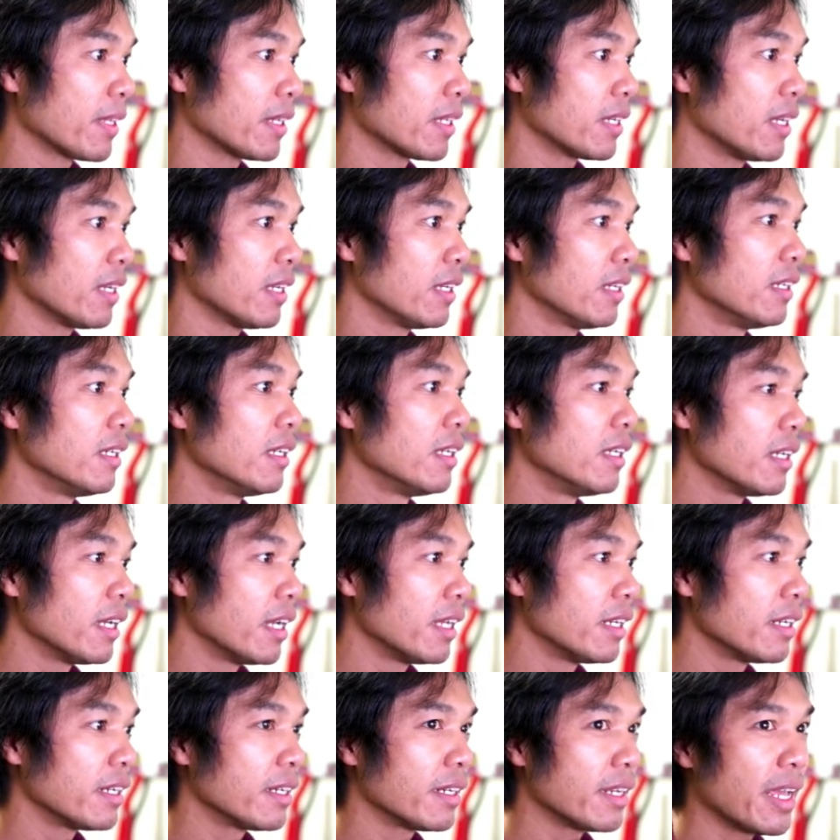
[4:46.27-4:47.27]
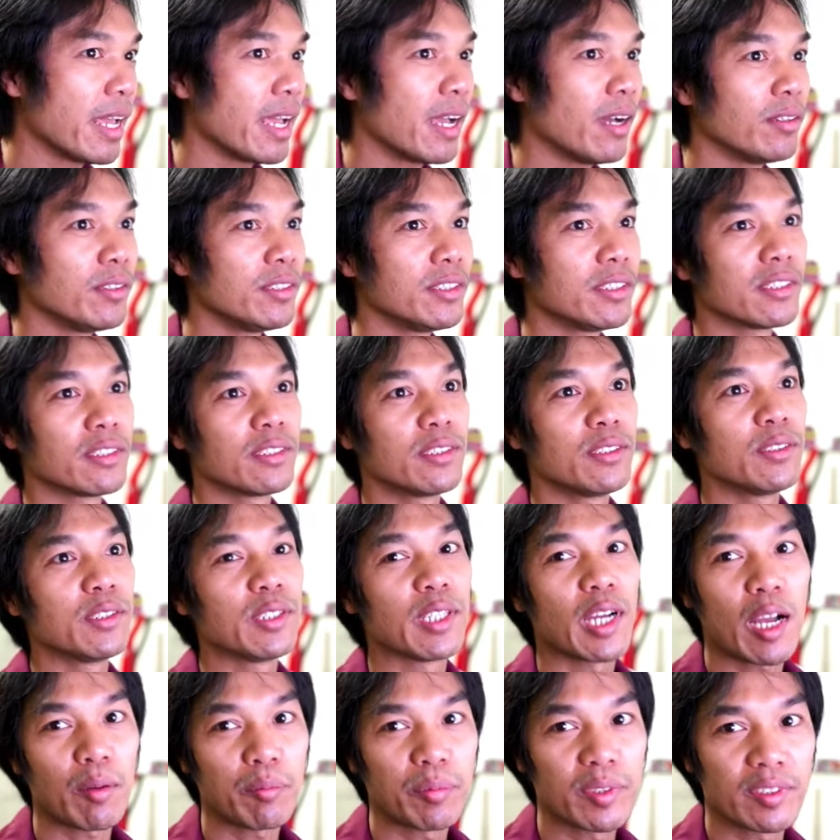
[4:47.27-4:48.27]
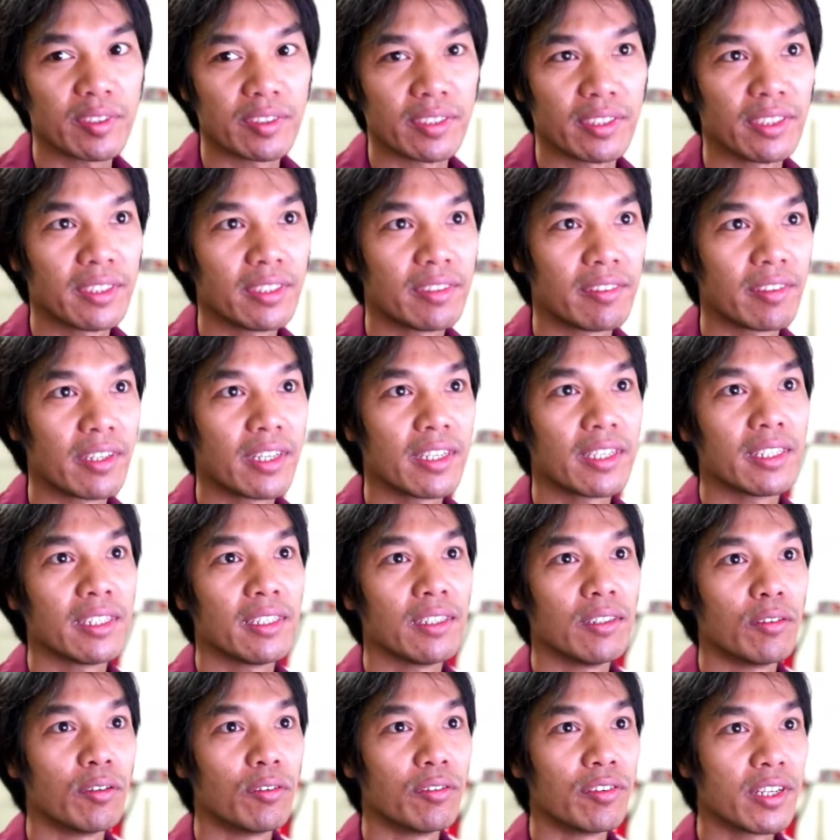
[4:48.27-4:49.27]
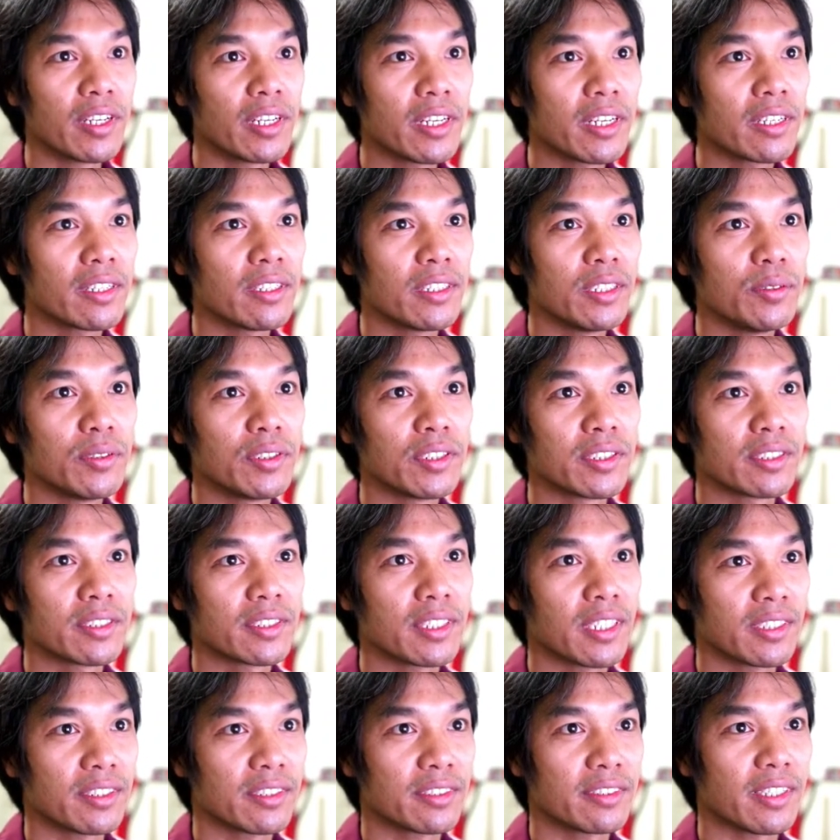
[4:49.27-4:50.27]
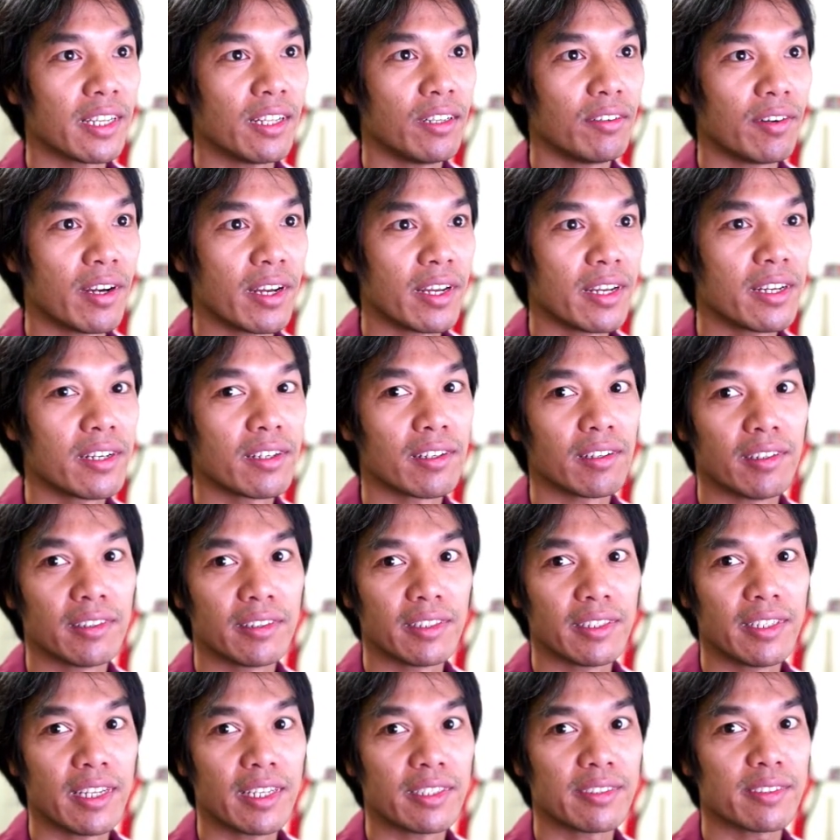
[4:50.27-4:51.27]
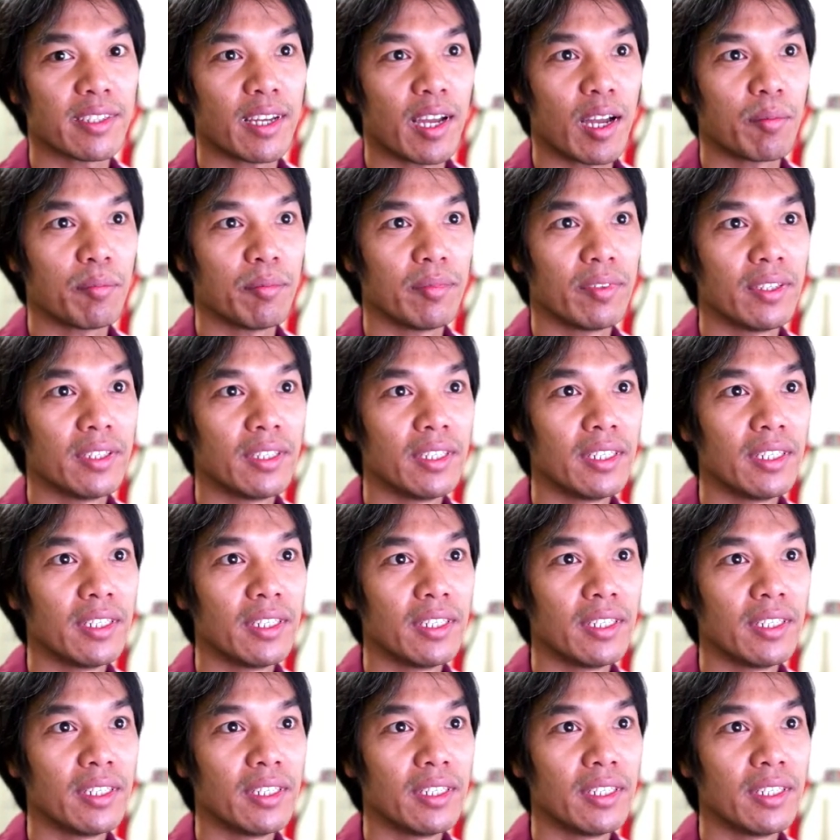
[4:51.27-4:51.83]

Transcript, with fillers: Okay. And then now you just do the opposite, right? Over here, you would just touch sell right here on the desktop.